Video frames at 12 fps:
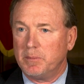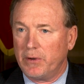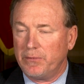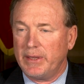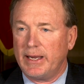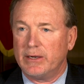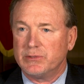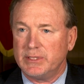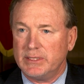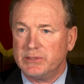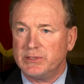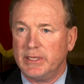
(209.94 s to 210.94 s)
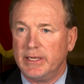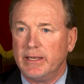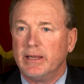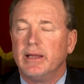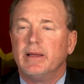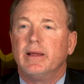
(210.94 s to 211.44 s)
both the House and
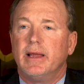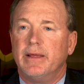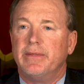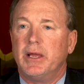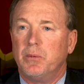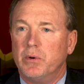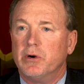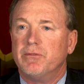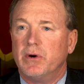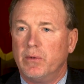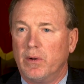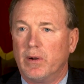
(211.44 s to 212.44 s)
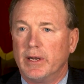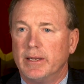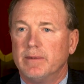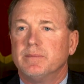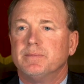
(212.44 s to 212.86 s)
Senate, and they will vote on it.